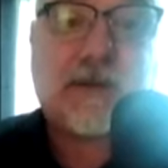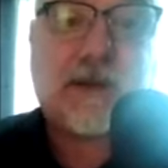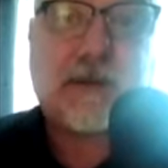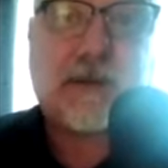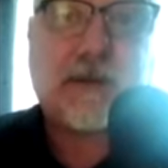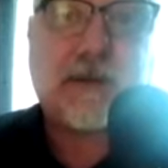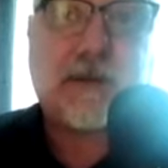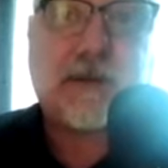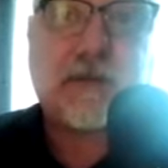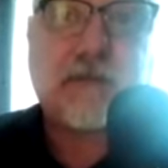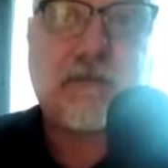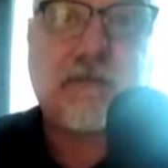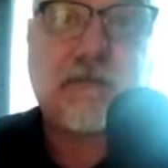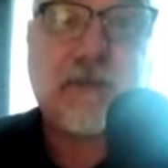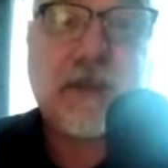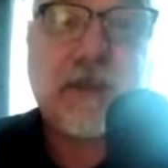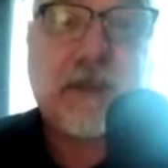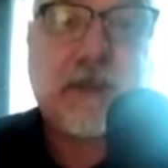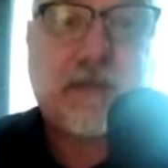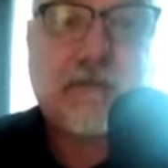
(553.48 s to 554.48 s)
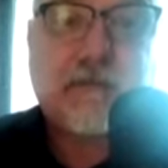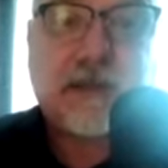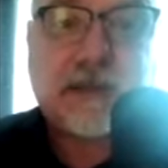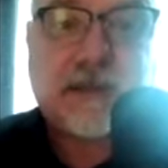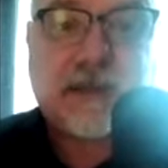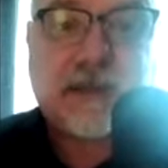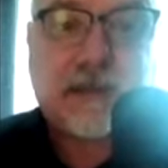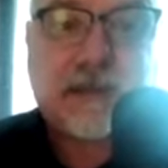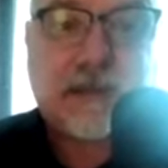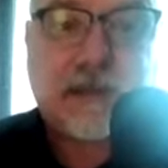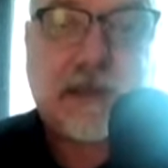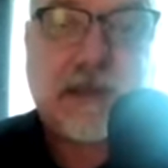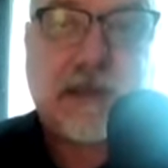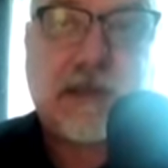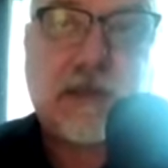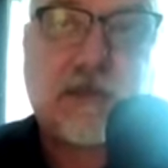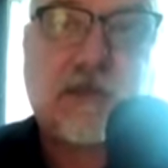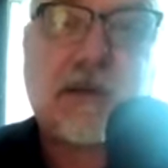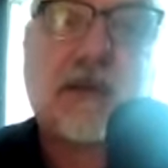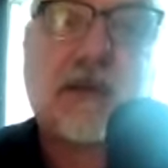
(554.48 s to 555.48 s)
outlook. But the thing
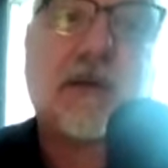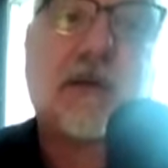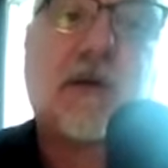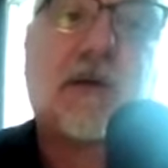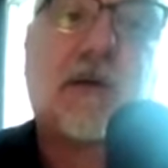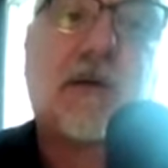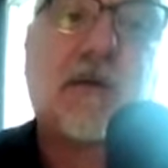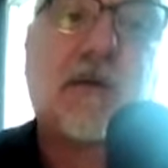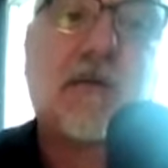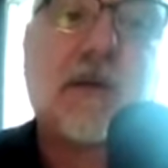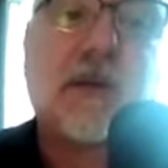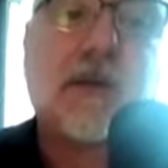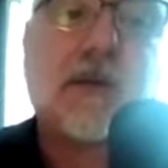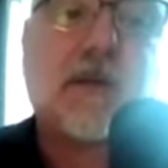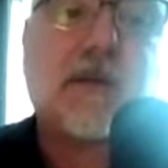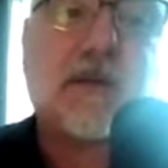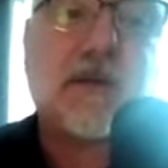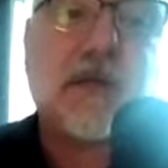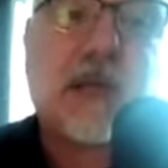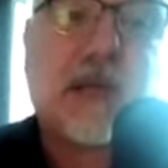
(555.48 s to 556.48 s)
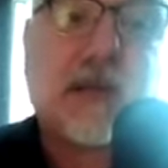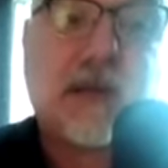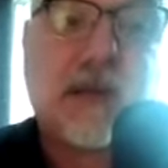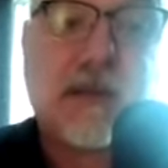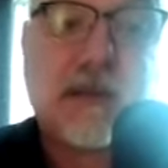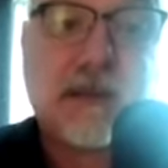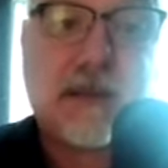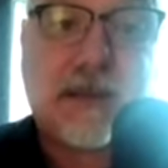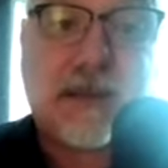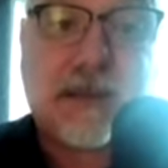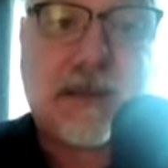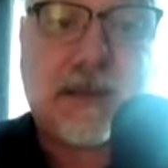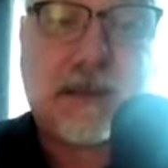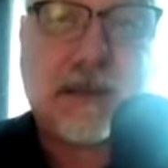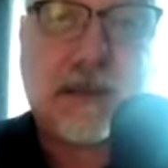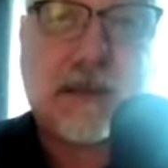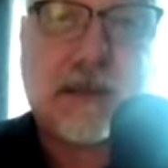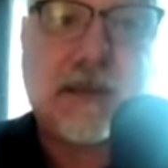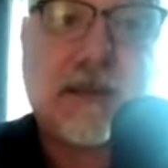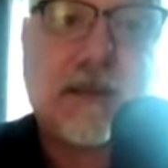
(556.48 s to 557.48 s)
is we can always change that.
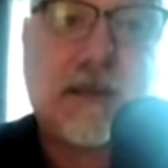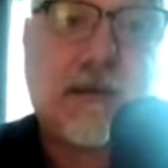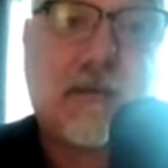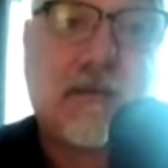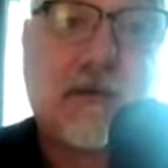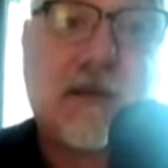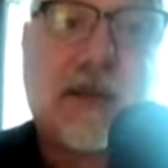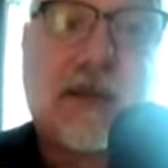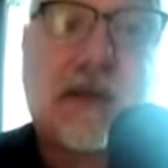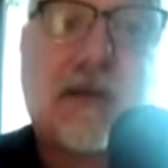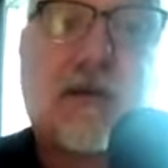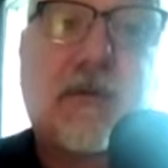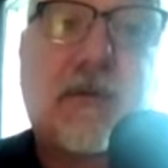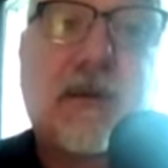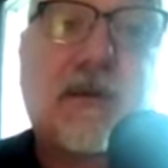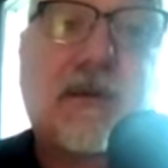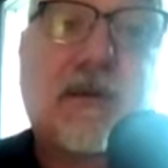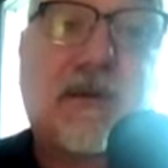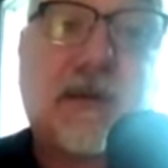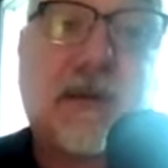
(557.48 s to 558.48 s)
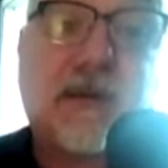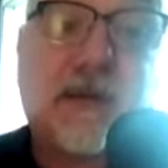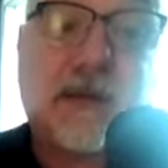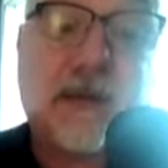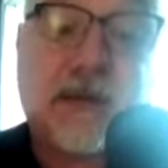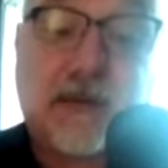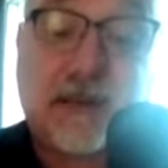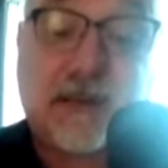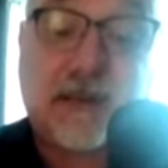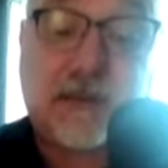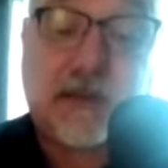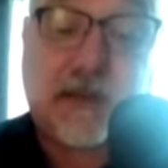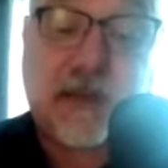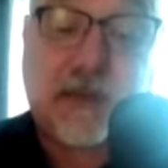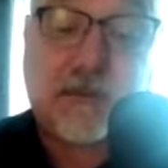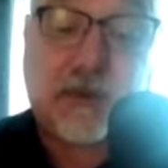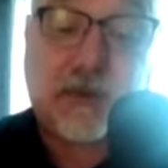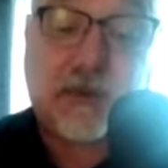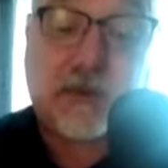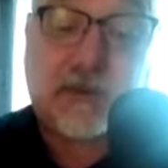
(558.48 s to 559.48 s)
We're not always stuck in that
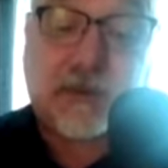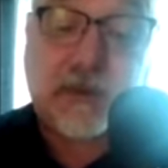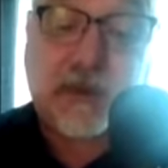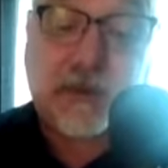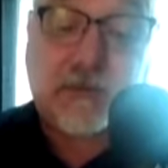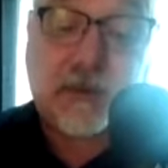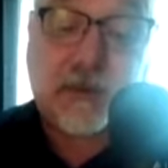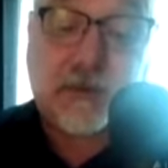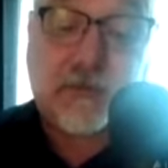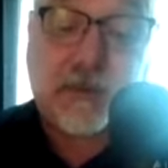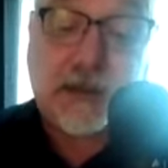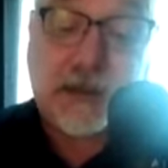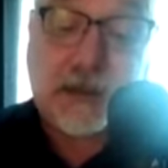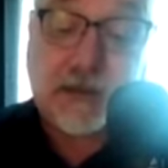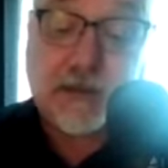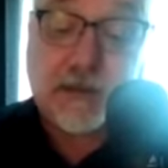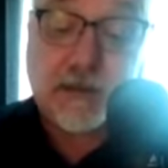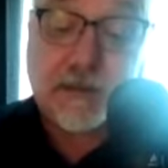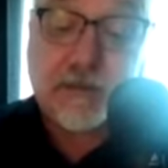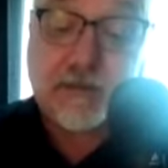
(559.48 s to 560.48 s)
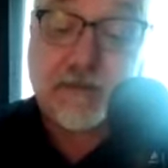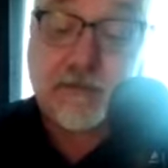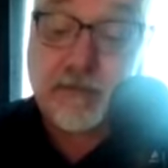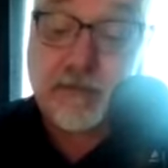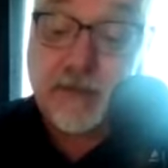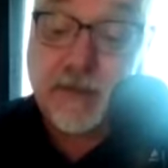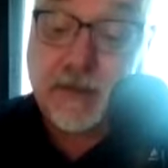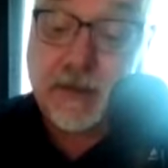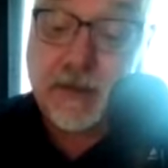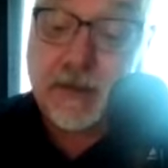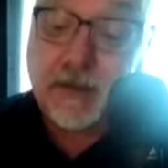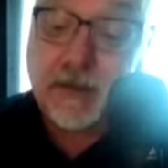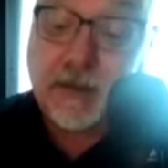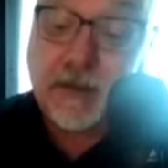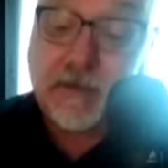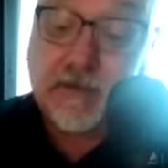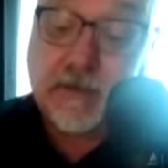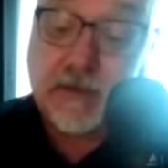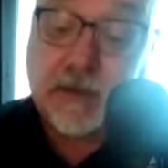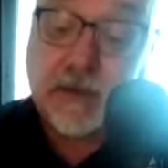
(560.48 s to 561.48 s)
same old same old pattern.
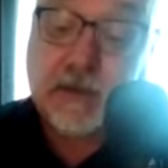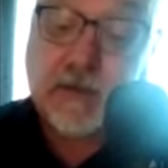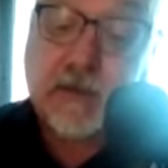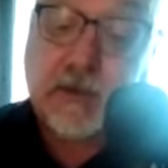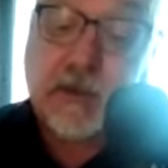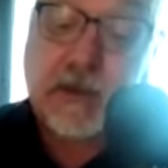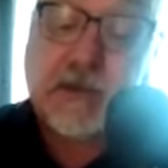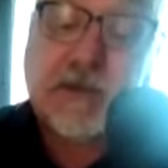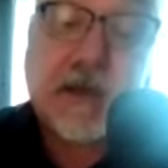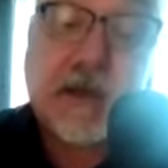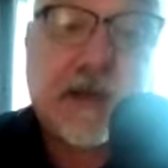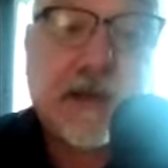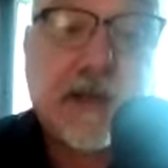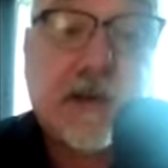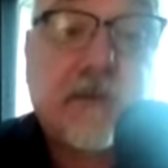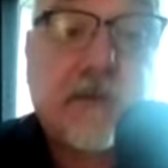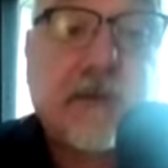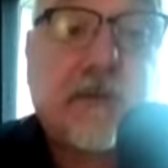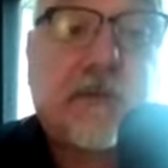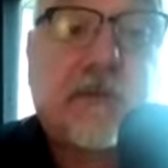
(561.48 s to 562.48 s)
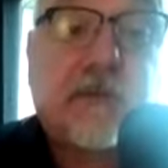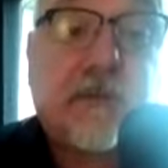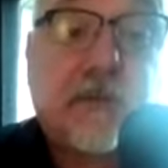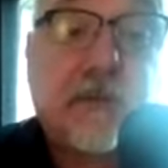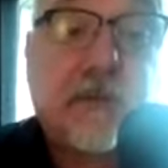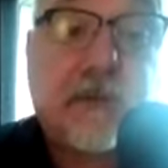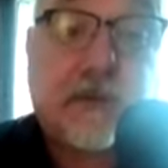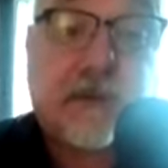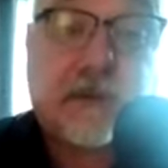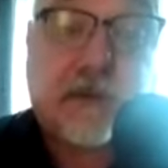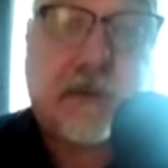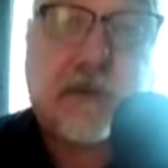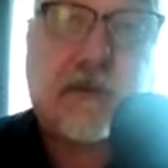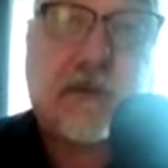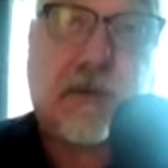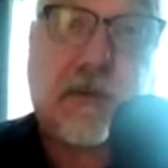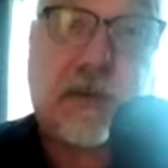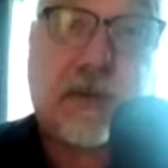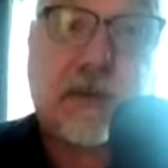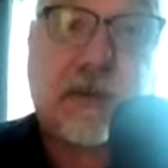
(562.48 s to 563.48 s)
One of the ways I always focus on
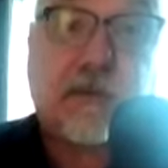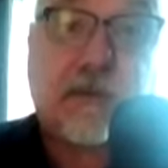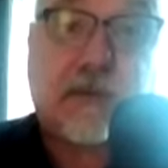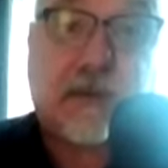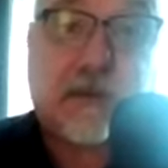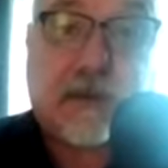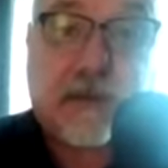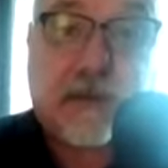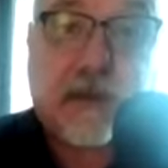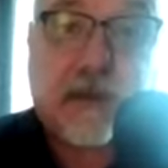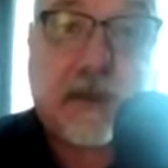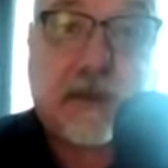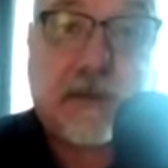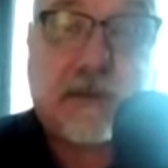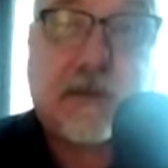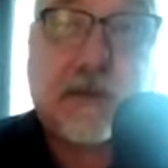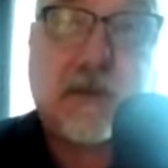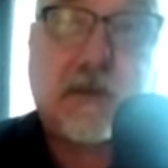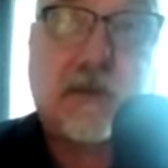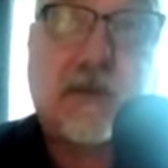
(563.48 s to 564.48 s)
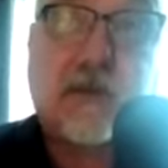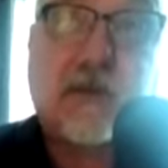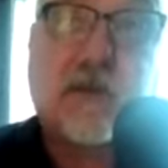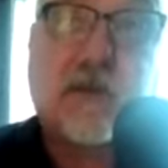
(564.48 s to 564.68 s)
working with clients, and this is